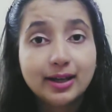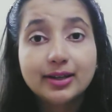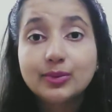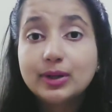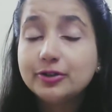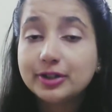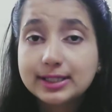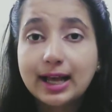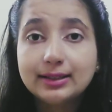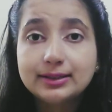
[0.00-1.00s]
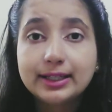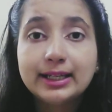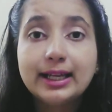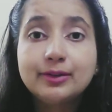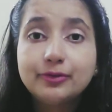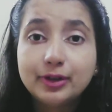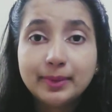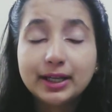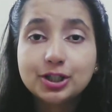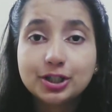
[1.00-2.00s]
it will result in
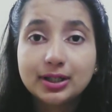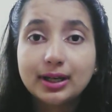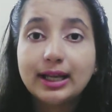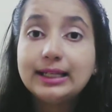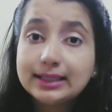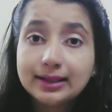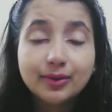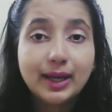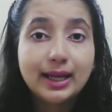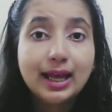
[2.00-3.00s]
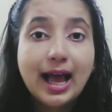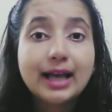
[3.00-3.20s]
inflammation eating away